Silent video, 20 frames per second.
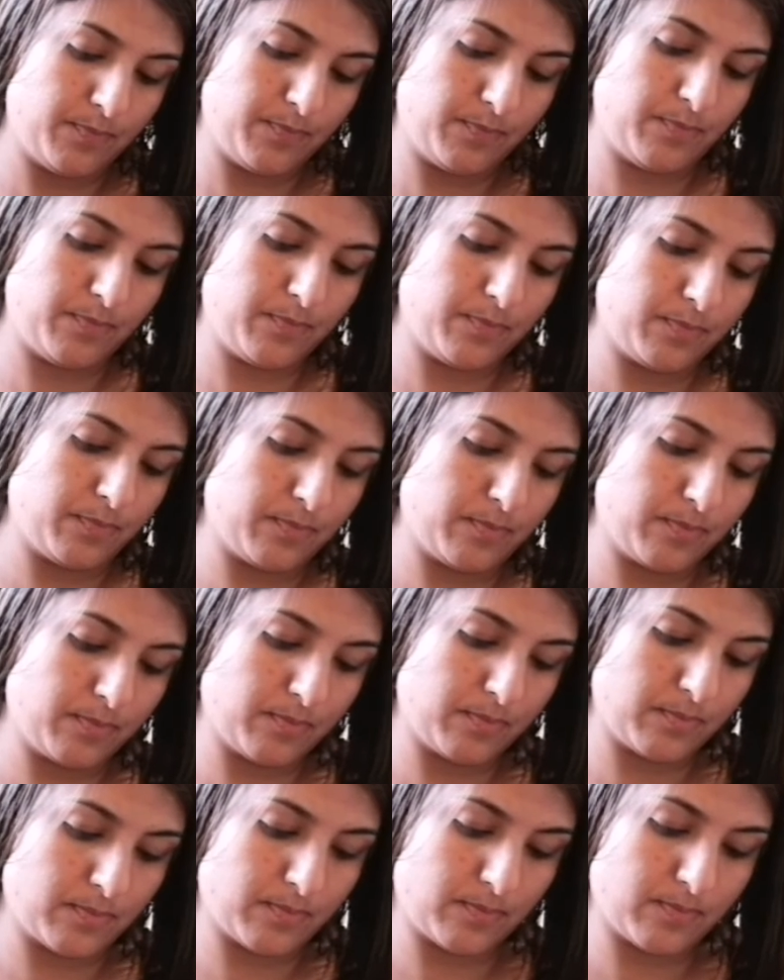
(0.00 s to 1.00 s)

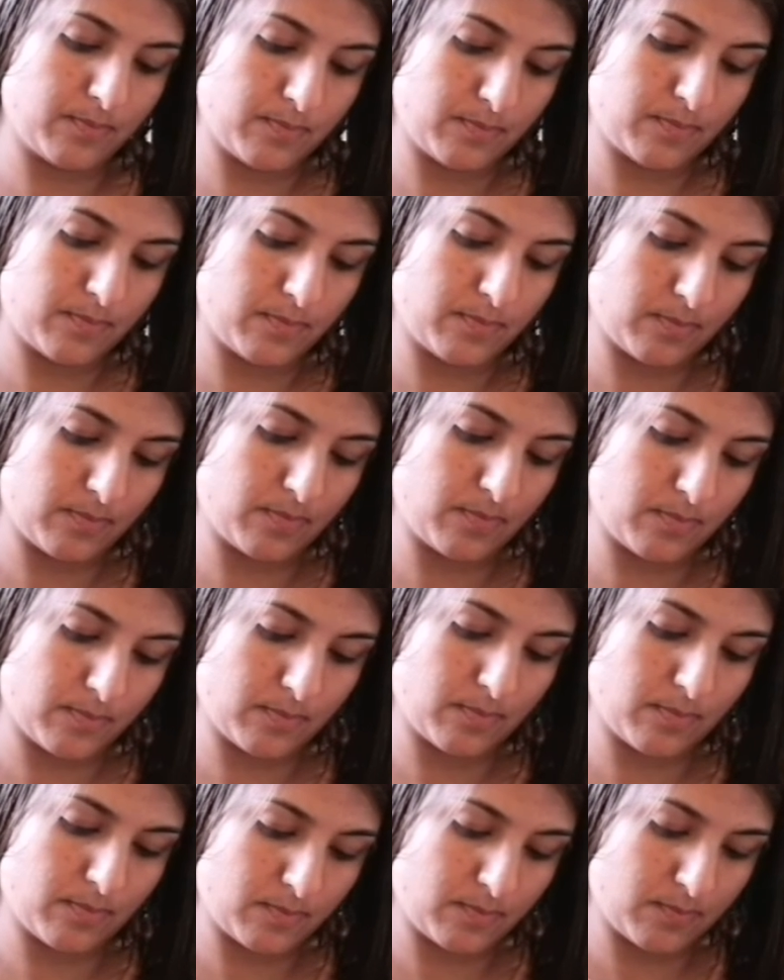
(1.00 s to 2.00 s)

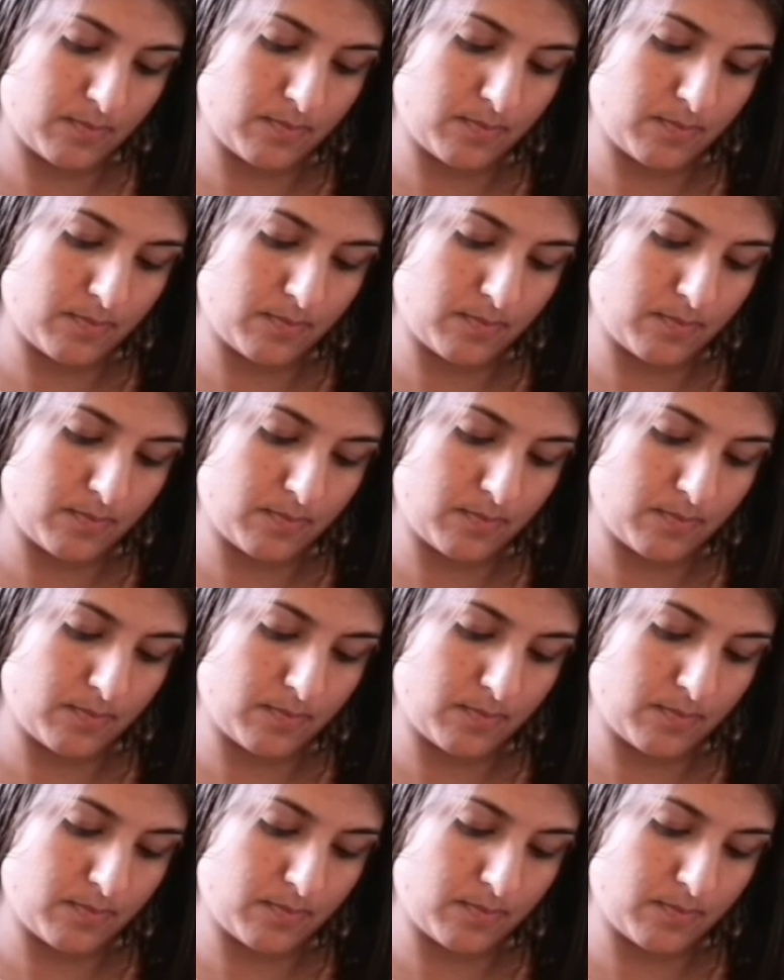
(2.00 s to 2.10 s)
(no one is talking)